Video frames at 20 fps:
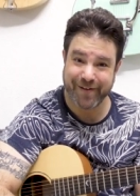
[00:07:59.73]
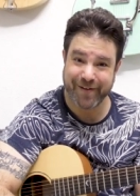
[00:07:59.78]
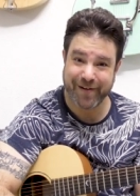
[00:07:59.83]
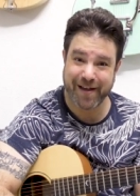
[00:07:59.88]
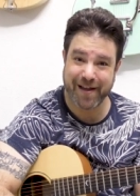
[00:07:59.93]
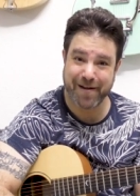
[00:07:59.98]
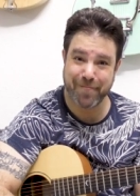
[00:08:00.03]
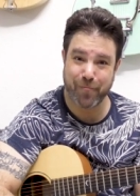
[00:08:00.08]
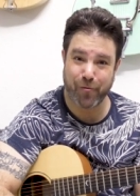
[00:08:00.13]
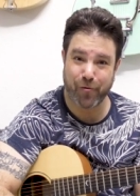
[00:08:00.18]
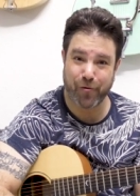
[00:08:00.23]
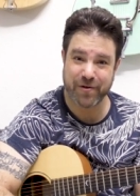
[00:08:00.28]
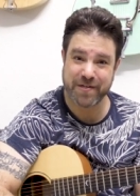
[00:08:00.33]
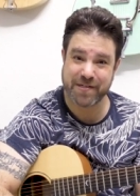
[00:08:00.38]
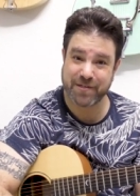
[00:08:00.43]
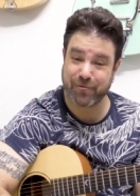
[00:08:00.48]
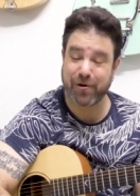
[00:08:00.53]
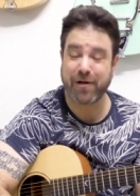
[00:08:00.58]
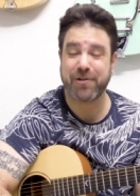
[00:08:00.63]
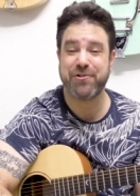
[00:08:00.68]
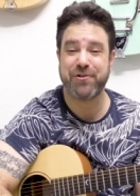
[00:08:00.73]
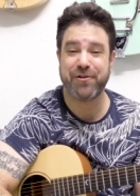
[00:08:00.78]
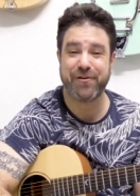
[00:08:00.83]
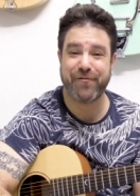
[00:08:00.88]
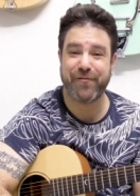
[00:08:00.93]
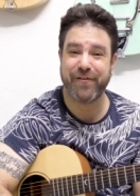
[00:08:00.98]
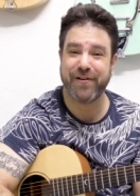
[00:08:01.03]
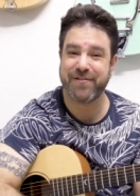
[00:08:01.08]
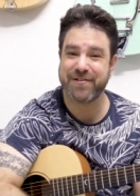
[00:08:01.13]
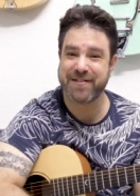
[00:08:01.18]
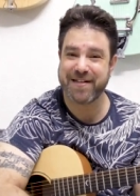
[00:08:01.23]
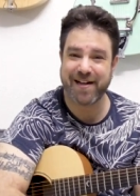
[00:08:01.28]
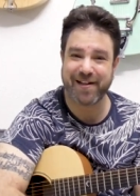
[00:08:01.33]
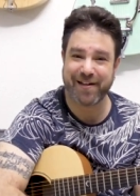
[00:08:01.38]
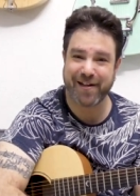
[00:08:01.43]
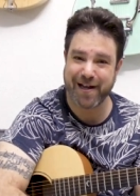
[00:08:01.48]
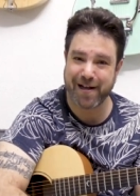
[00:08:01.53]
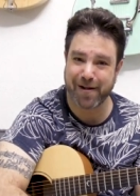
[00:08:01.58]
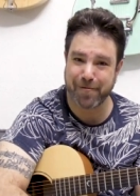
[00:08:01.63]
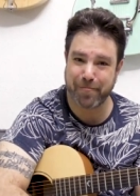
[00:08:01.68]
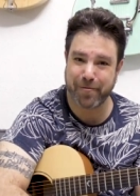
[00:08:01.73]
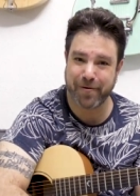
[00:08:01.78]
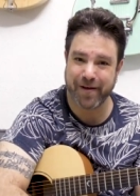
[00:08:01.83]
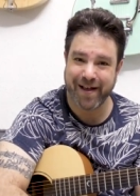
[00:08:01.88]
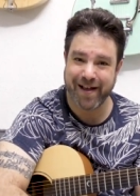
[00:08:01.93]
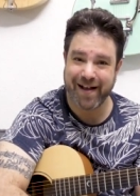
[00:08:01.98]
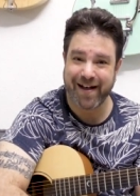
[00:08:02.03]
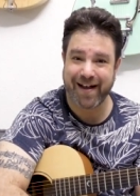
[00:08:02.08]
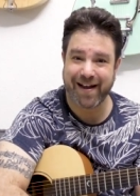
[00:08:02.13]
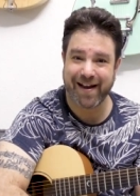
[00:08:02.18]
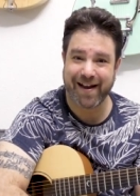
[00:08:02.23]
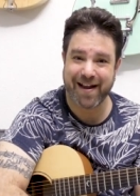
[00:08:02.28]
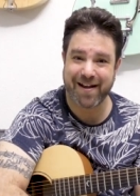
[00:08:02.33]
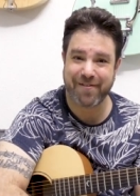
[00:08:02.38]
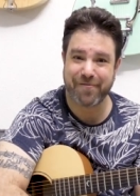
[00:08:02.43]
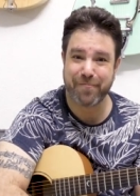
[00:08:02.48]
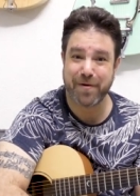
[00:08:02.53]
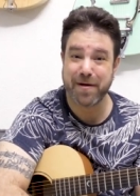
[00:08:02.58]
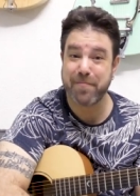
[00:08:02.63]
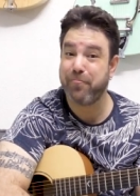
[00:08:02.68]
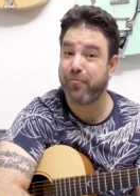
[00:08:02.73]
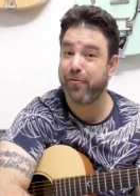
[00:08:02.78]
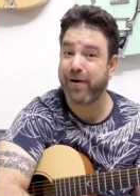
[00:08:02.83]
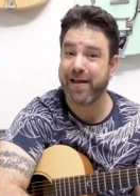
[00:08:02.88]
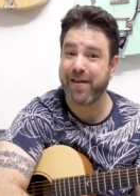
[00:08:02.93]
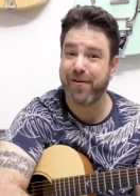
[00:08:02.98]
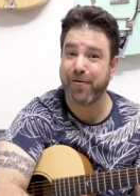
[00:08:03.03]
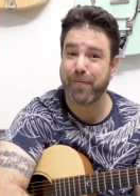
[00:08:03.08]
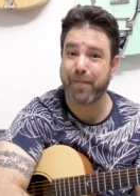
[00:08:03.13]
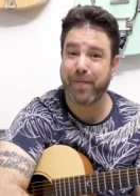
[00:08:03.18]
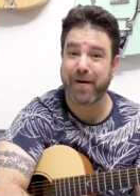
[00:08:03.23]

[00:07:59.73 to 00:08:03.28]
okay, more structured fingerstyle help. I have my Break Your